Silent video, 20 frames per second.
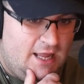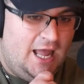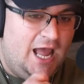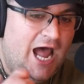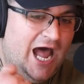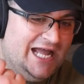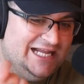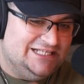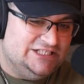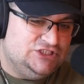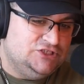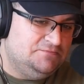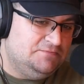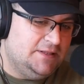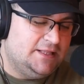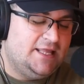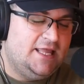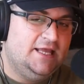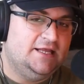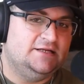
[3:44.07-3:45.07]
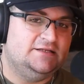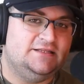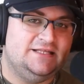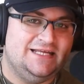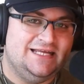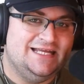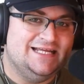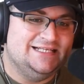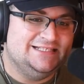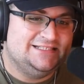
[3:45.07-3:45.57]
I duplicated
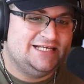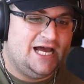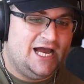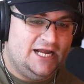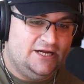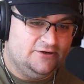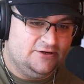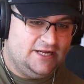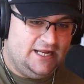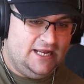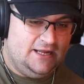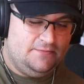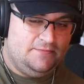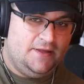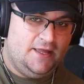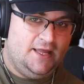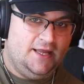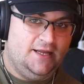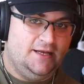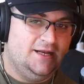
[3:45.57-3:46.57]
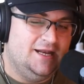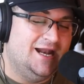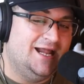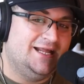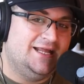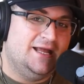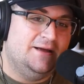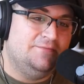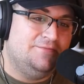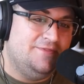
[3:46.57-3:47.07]
the entire campaign and I
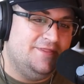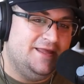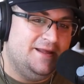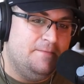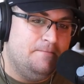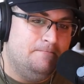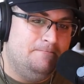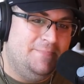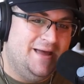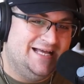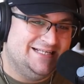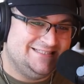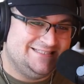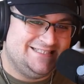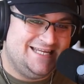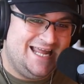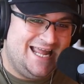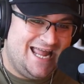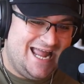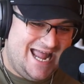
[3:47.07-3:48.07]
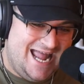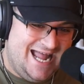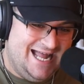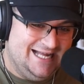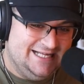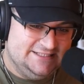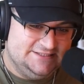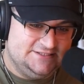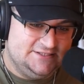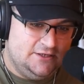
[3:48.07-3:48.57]
kept the best
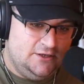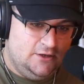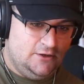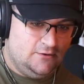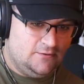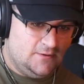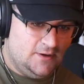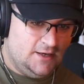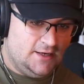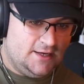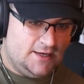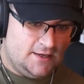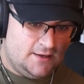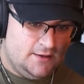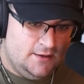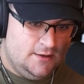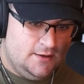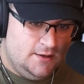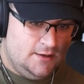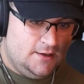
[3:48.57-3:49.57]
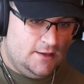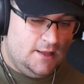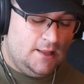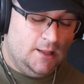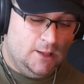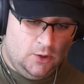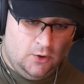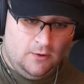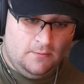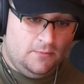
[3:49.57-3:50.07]
ads running.
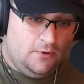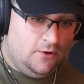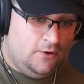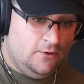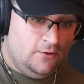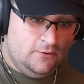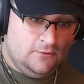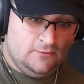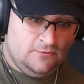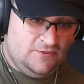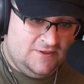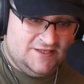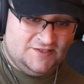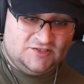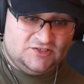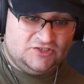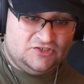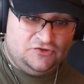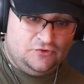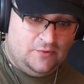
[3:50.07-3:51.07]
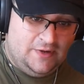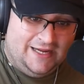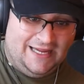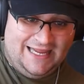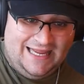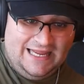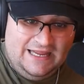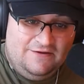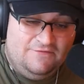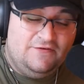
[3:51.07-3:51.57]
Lo and behold, this is doing
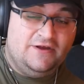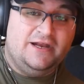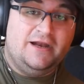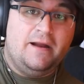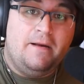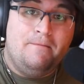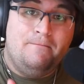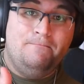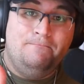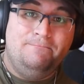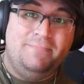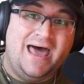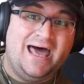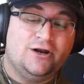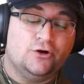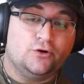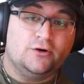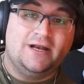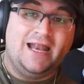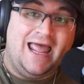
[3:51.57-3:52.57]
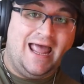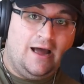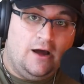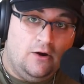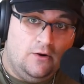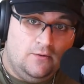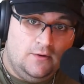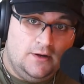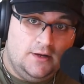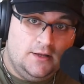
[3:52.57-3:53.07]
even better
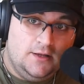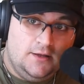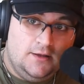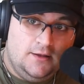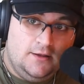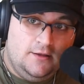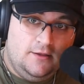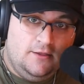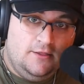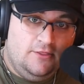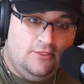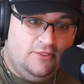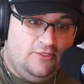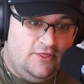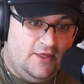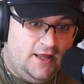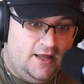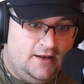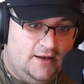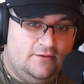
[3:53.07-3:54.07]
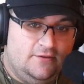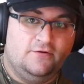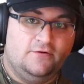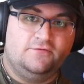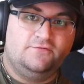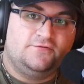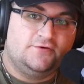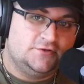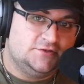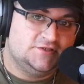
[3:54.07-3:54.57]
now than the
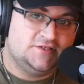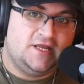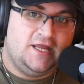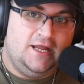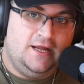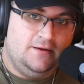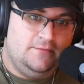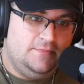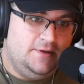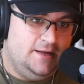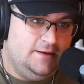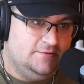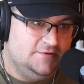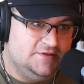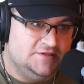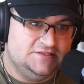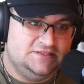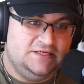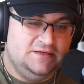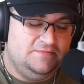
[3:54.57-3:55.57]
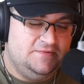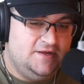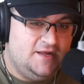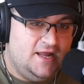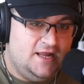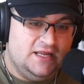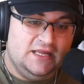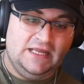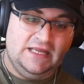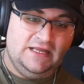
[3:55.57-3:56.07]
first campaign with the
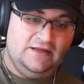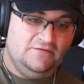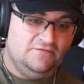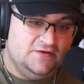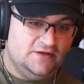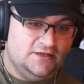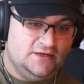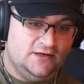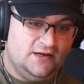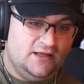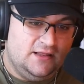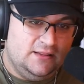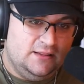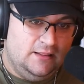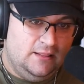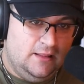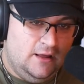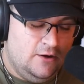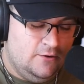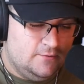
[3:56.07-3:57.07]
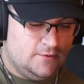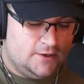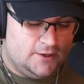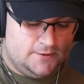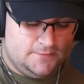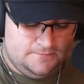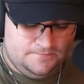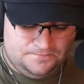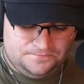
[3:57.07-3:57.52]
CPA even lower.